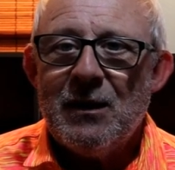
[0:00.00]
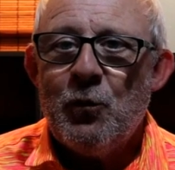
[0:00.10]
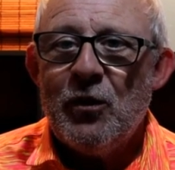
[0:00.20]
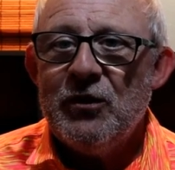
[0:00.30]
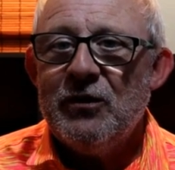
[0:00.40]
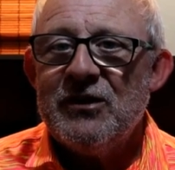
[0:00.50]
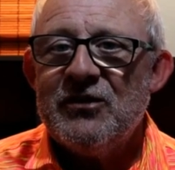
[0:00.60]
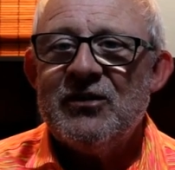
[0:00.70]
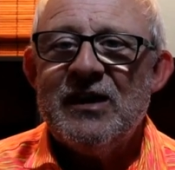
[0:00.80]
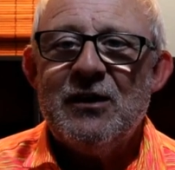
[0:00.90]
Now what you're going
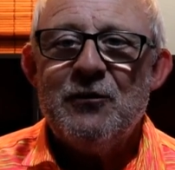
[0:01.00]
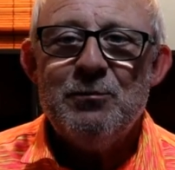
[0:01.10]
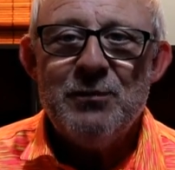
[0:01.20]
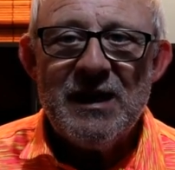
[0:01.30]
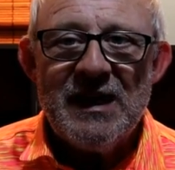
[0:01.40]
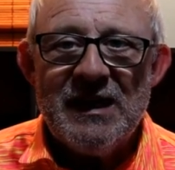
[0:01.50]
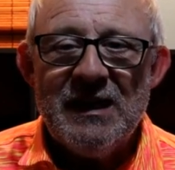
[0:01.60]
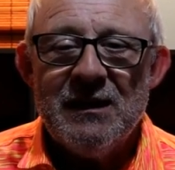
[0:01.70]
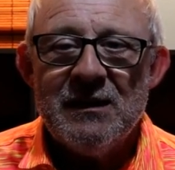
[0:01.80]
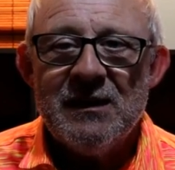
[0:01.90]
to see of
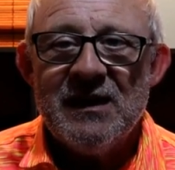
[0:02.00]
me